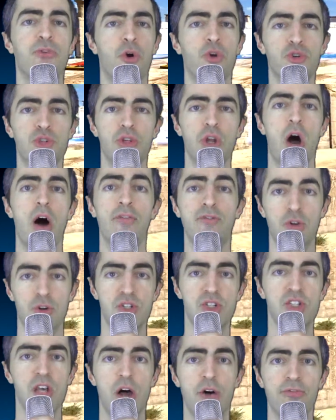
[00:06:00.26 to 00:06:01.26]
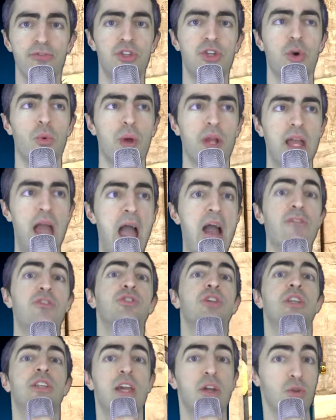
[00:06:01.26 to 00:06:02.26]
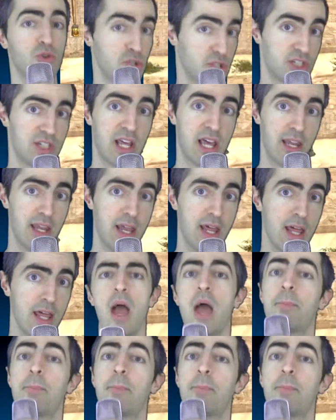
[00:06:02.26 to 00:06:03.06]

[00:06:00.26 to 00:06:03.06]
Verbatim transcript: version of yourself doing everything that you just did.